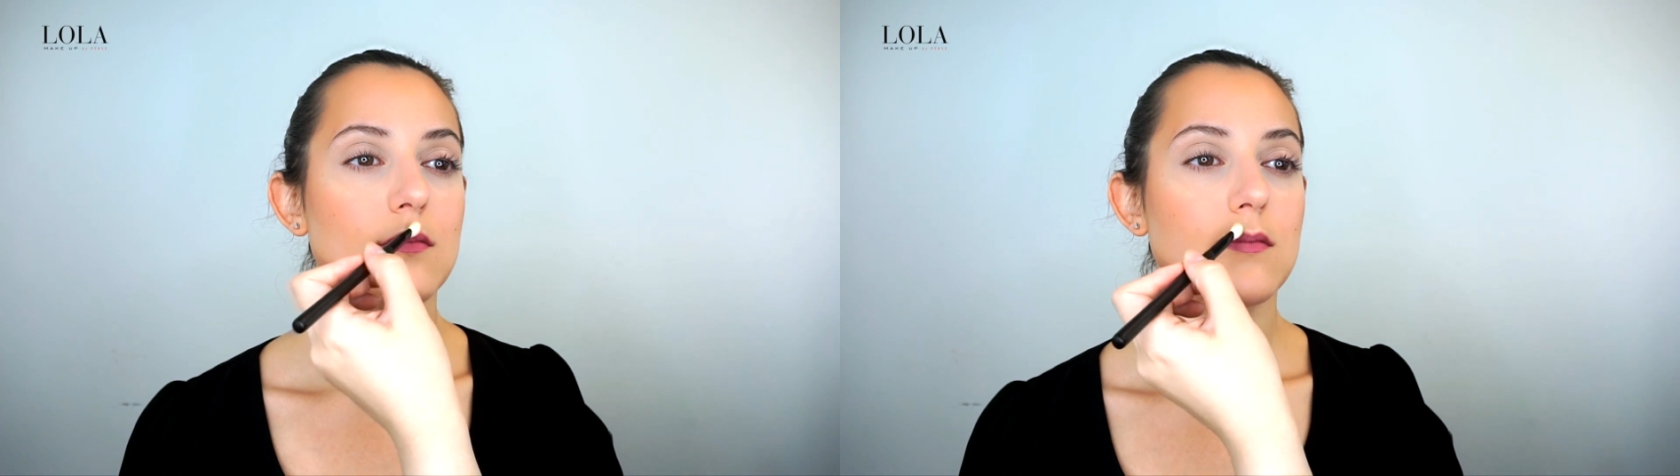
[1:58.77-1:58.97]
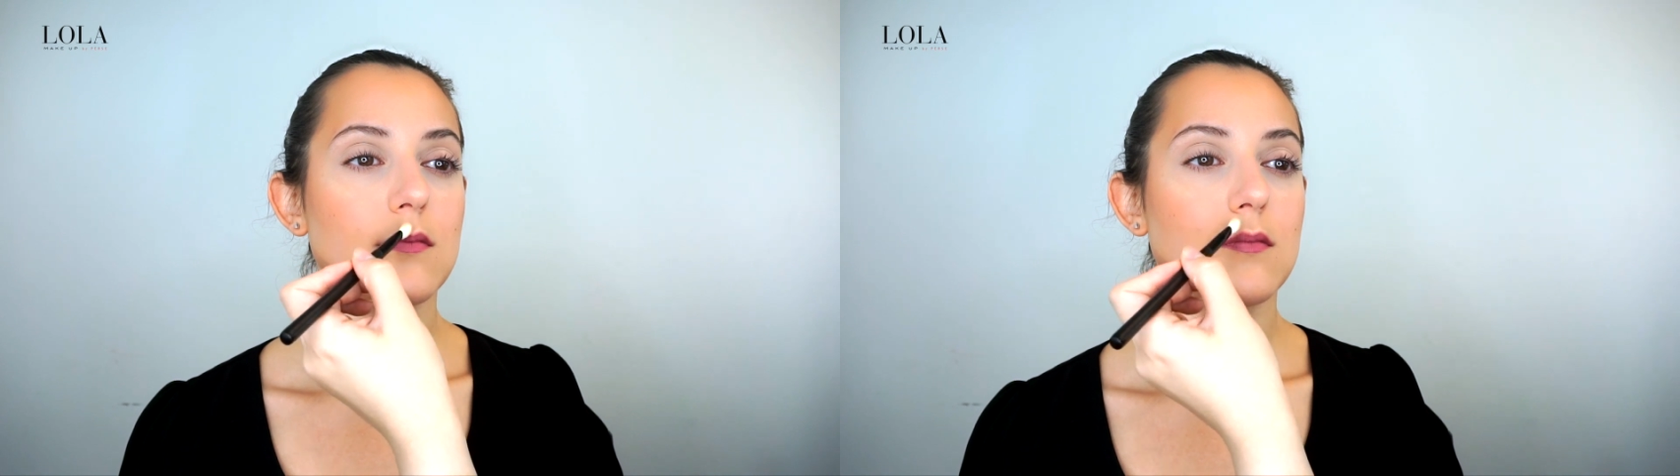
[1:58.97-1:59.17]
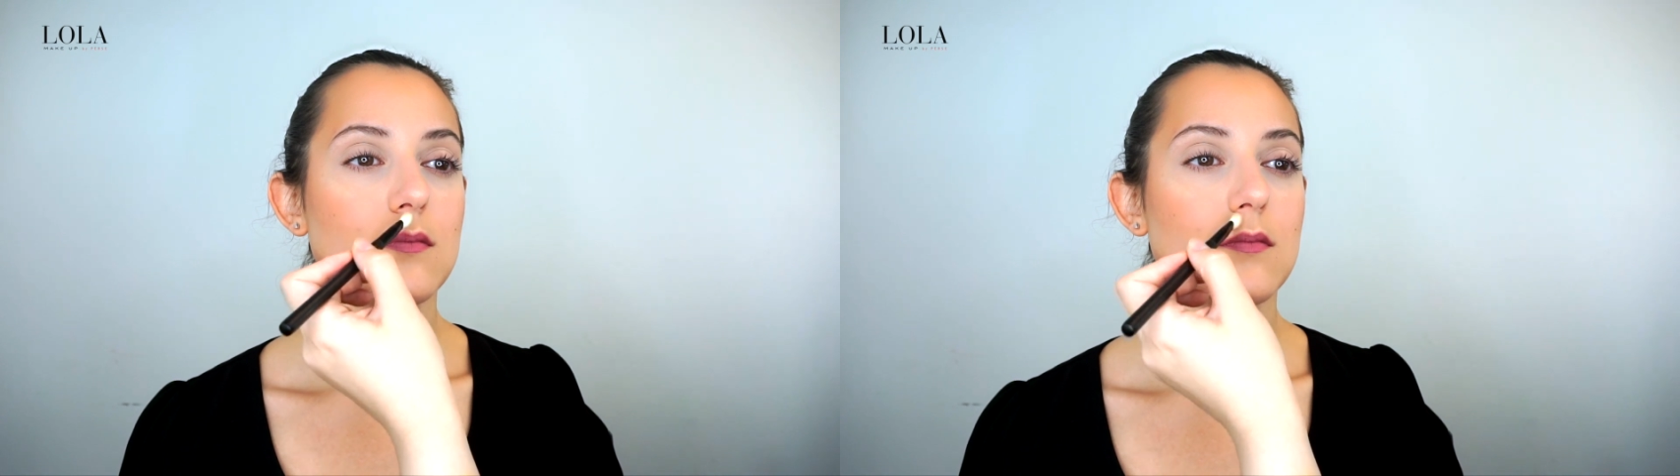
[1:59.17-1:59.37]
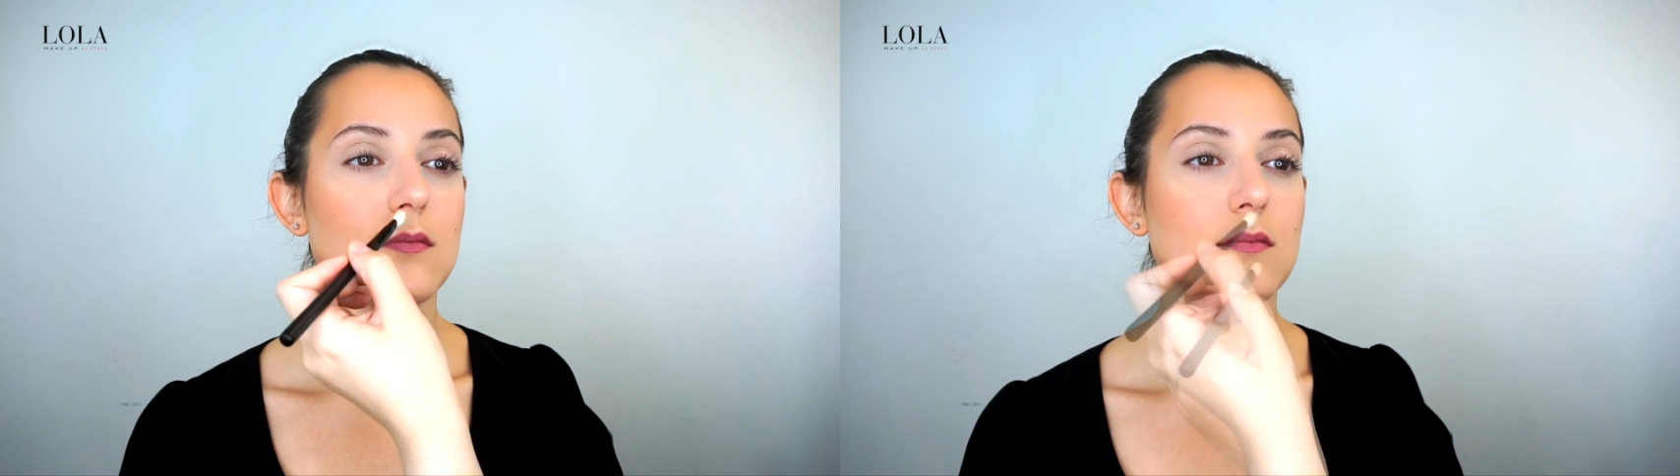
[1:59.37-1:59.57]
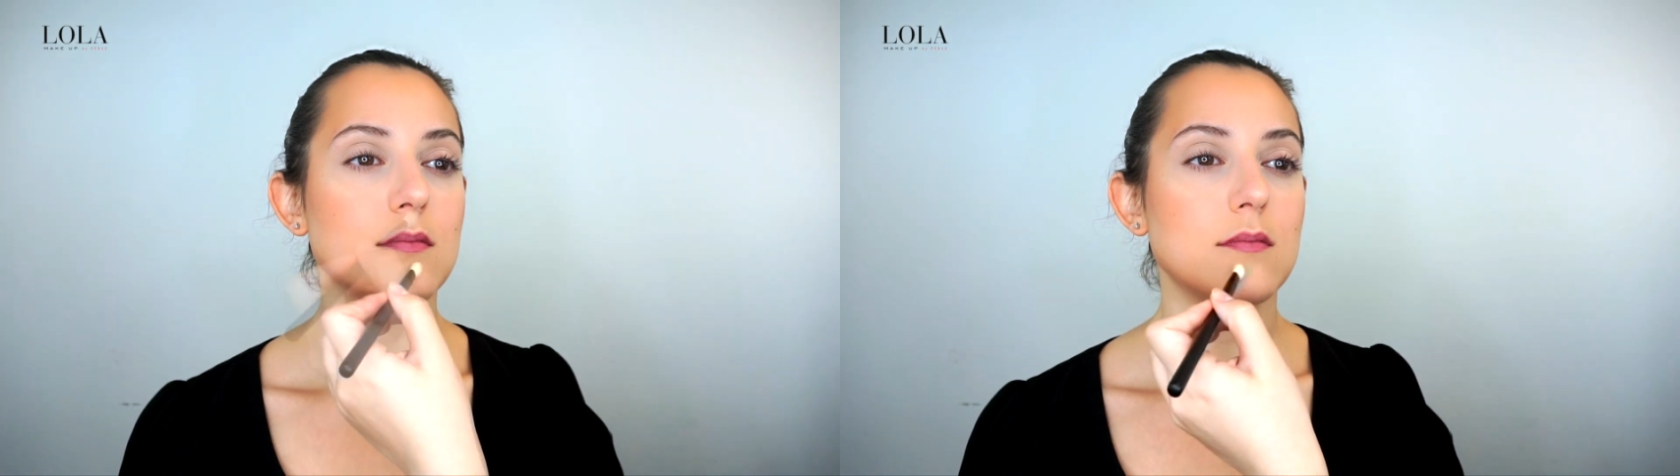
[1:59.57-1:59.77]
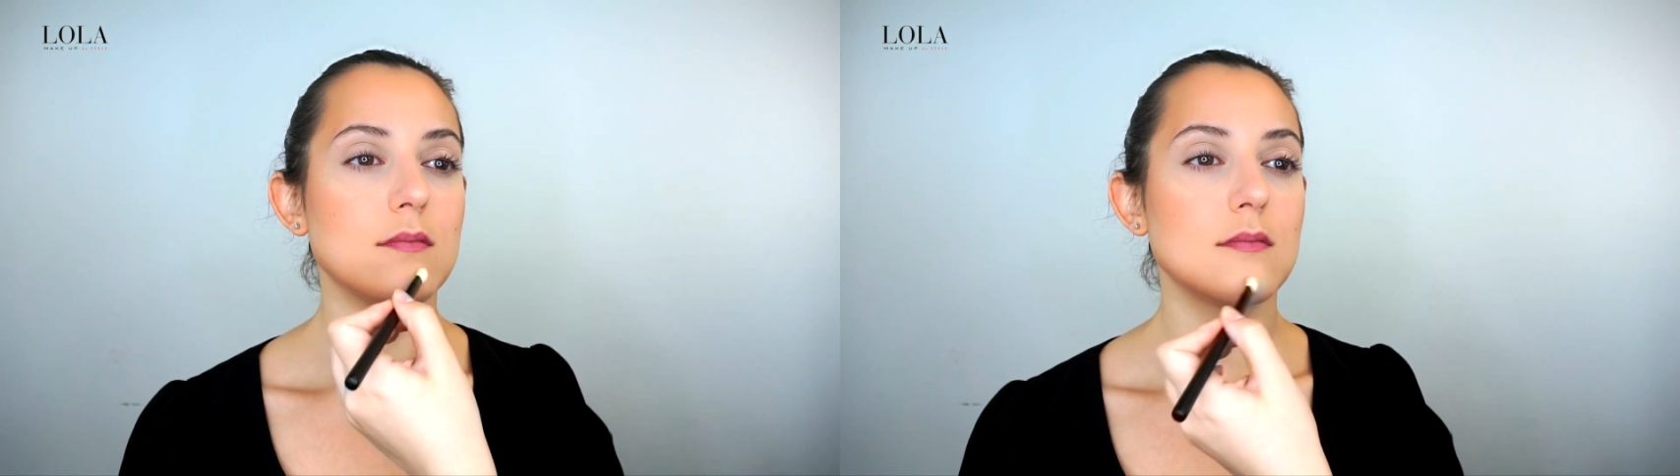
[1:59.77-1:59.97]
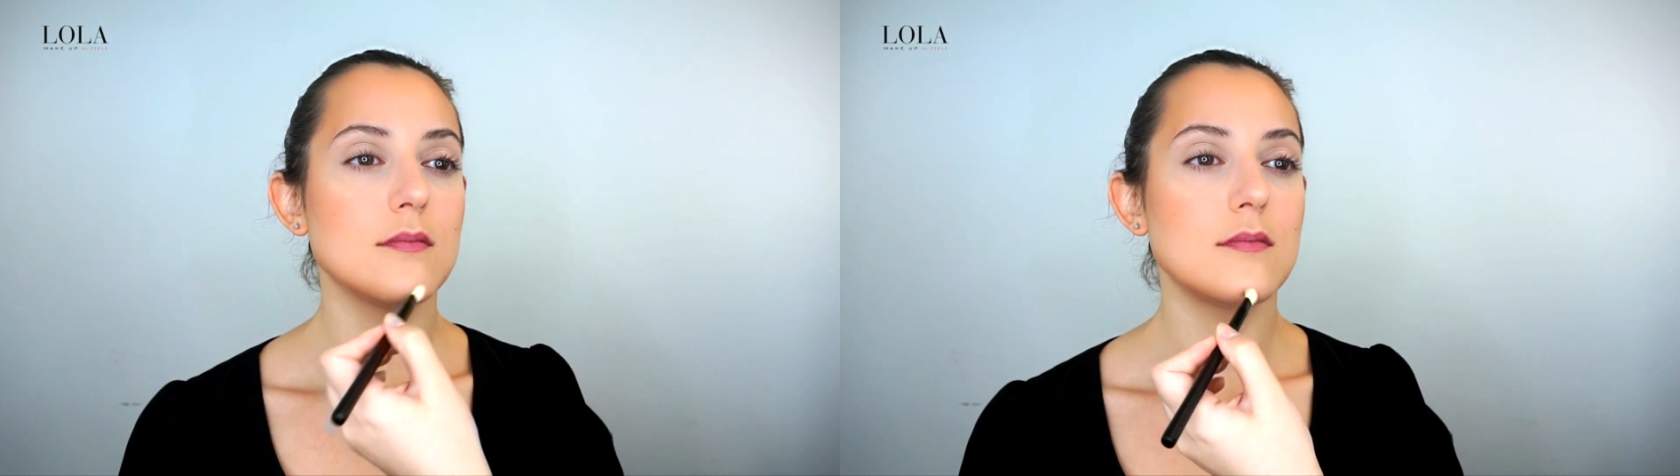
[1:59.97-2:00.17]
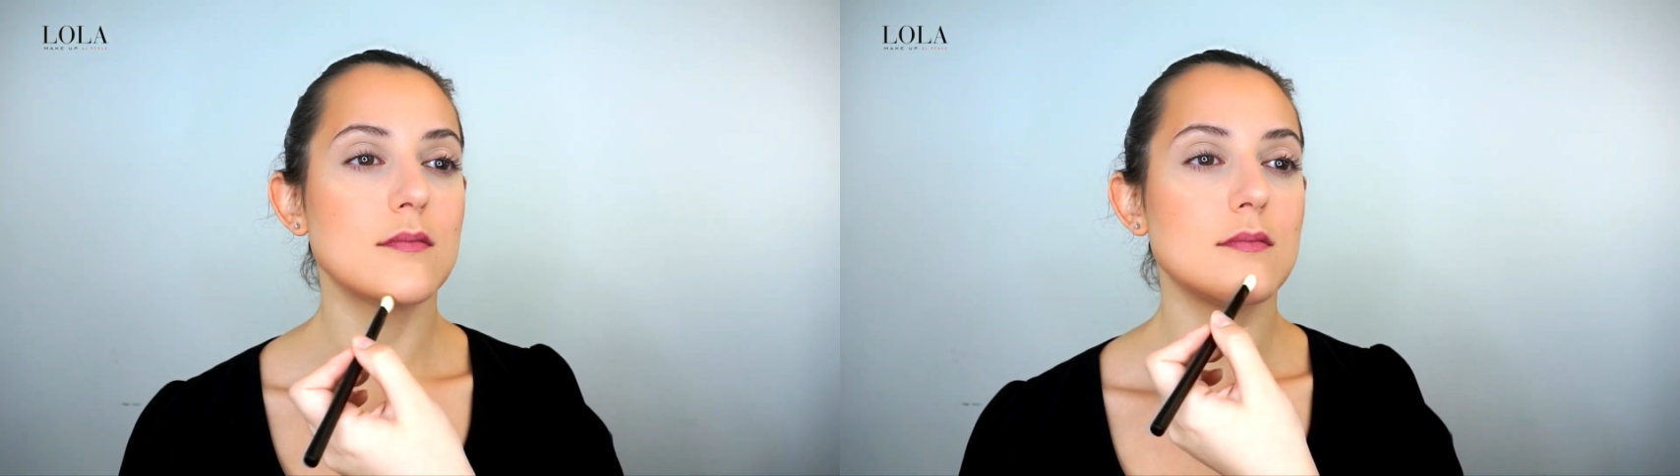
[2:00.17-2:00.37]
Cupid's bow,
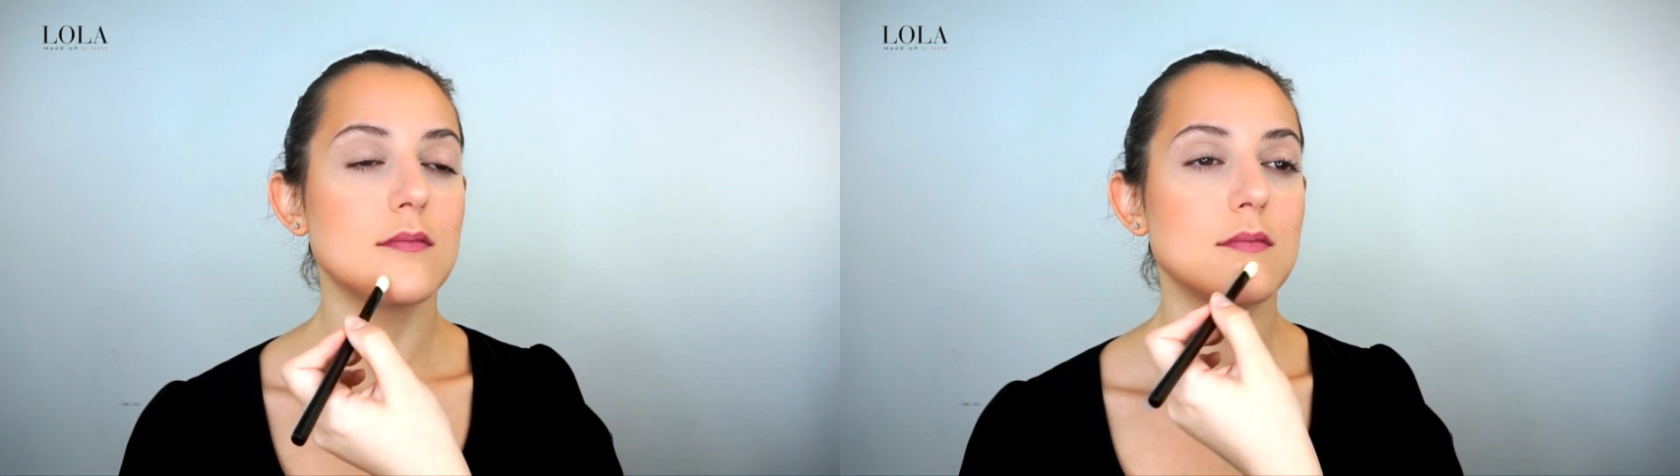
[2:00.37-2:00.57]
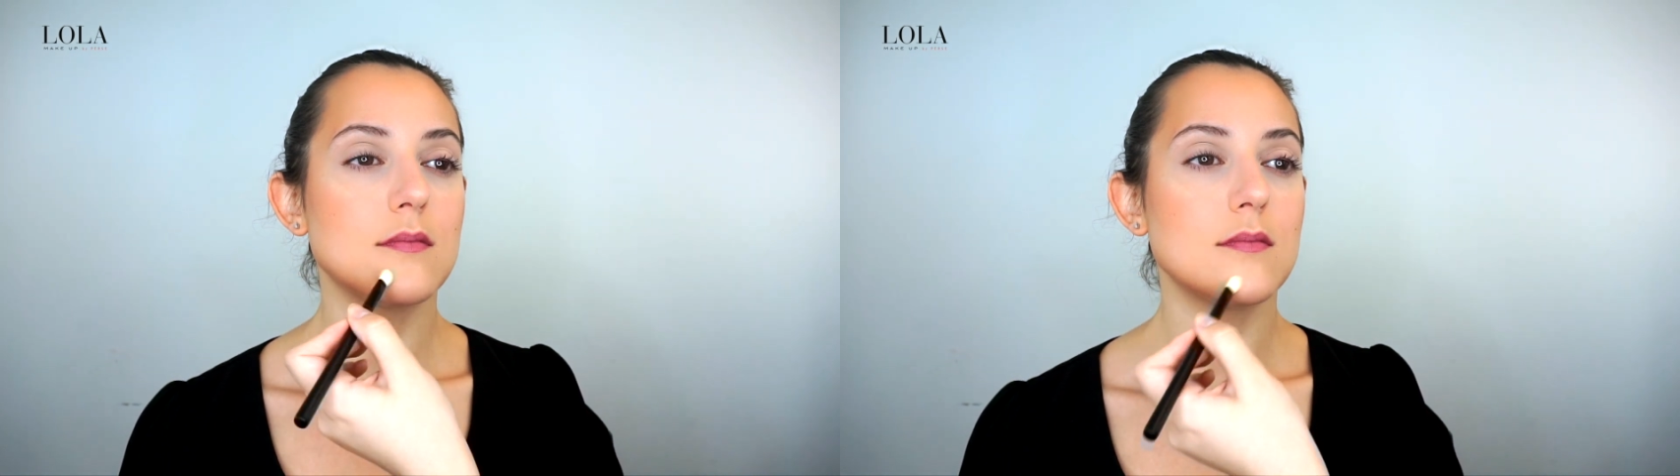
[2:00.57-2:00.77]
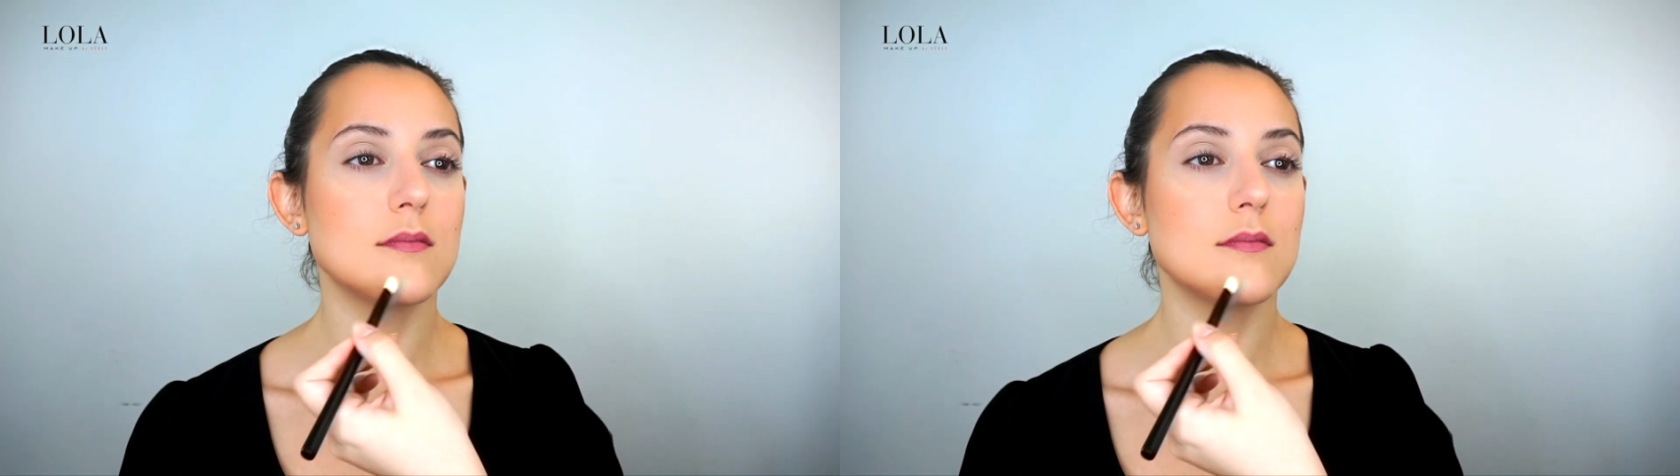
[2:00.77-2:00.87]
and chin.